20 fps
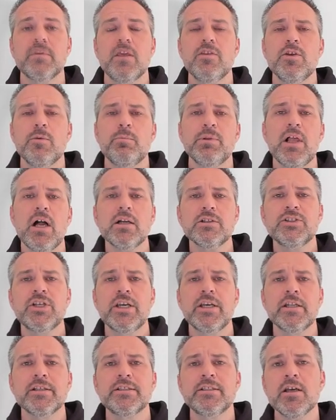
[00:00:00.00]
The
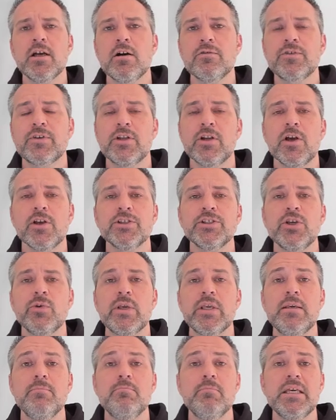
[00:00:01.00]
blockchain itself can also
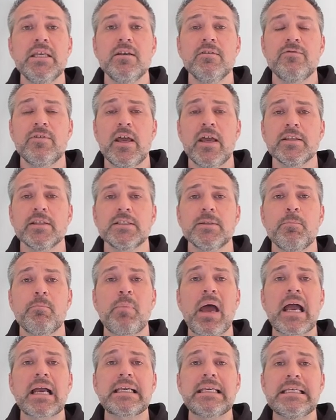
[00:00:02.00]
emit events
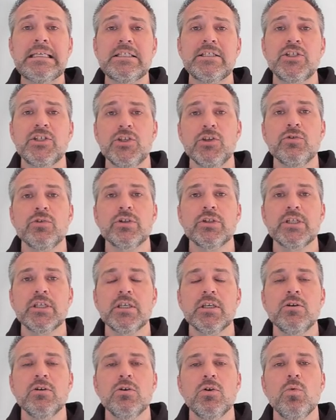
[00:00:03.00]
back into
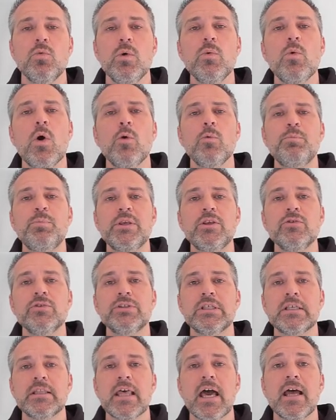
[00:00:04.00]
Unity, we won't be
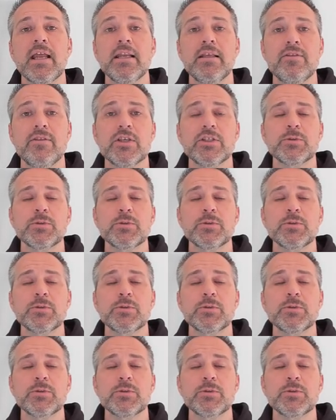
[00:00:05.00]
using that in this